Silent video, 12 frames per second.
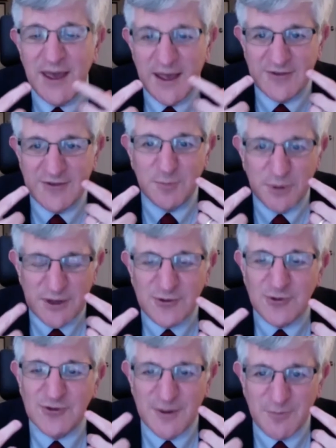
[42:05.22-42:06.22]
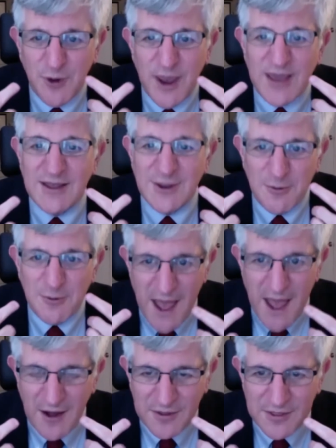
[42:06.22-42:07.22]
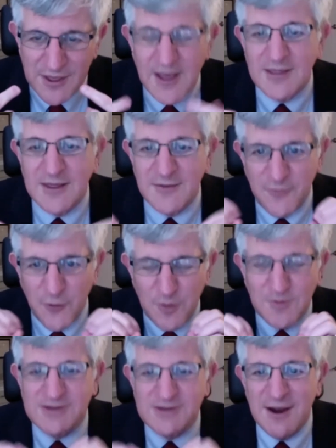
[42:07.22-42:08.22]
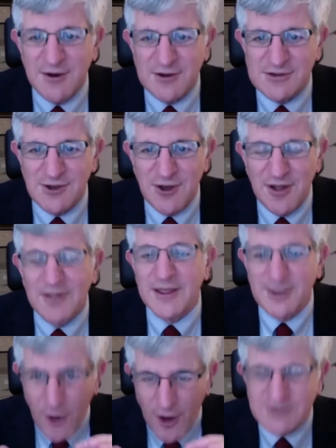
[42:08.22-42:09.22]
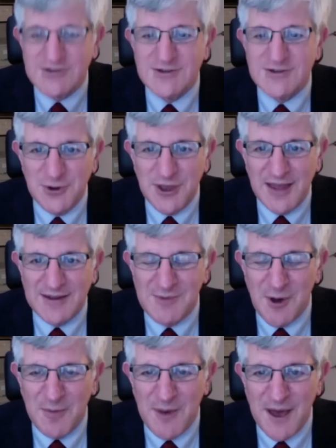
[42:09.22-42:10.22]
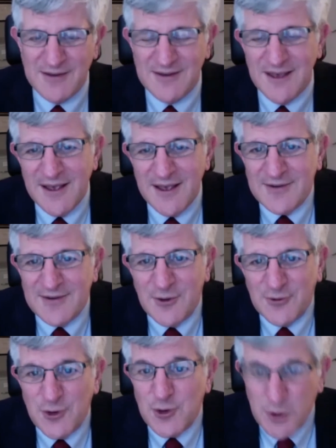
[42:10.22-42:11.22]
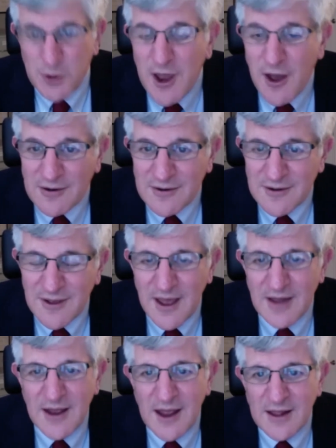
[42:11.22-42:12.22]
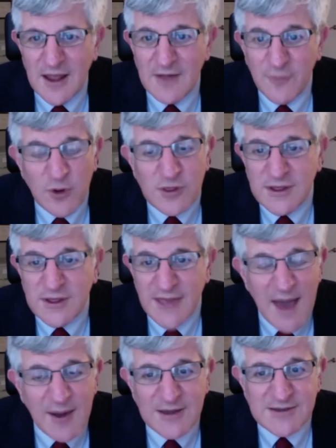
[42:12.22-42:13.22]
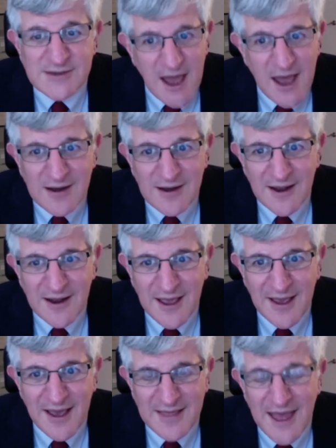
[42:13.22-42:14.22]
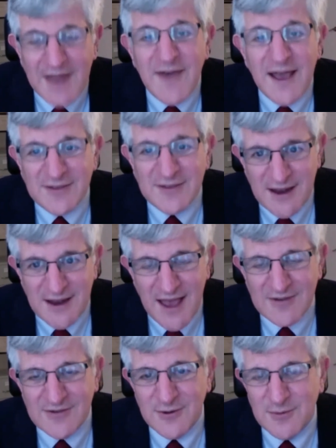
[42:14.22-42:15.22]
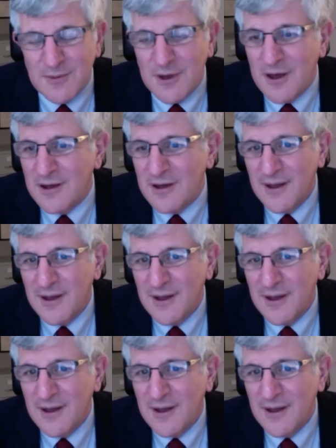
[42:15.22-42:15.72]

It's the blisters that break in your mouth that form this aerosol that causes you to get smallpox. So you would know. And then fourthly, that is not that vaccine has some.